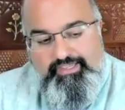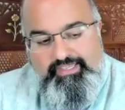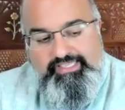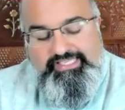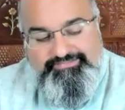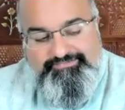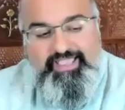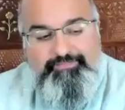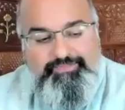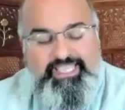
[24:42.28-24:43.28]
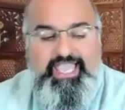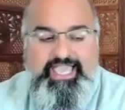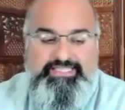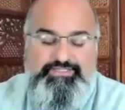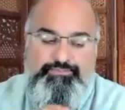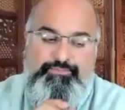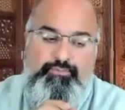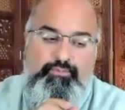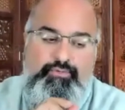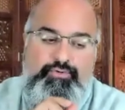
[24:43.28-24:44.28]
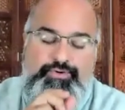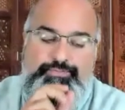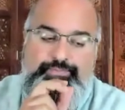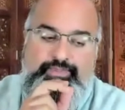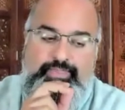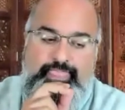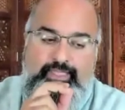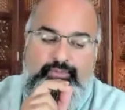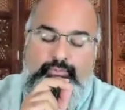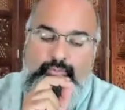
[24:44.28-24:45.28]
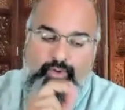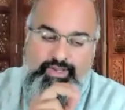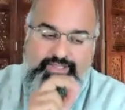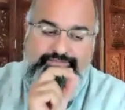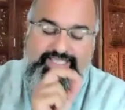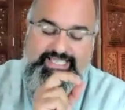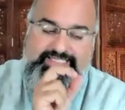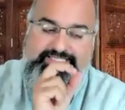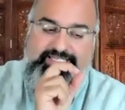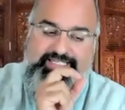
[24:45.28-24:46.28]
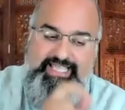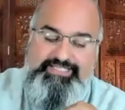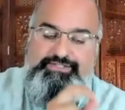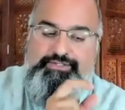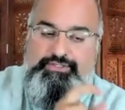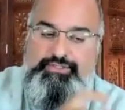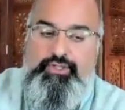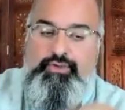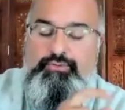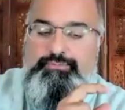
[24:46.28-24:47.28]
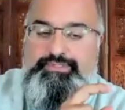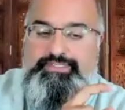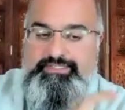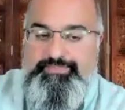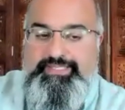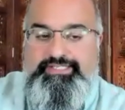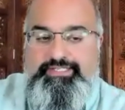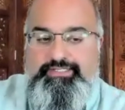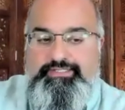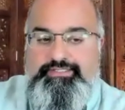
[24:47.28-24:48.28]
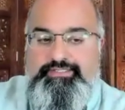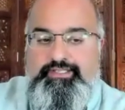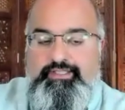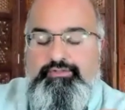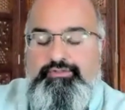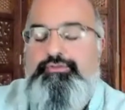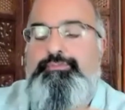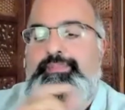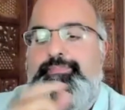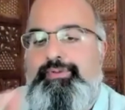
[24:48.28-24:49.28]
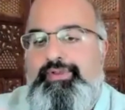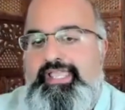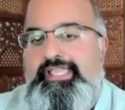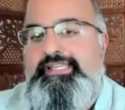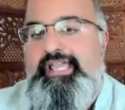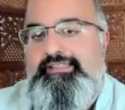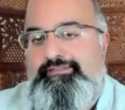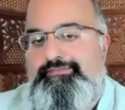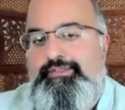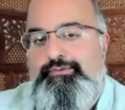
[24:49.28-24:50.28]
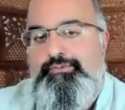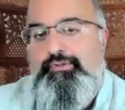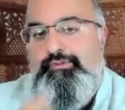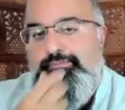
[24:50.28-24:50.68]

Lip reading: his family asked for one of his lesser known speeches to be played at the funeral.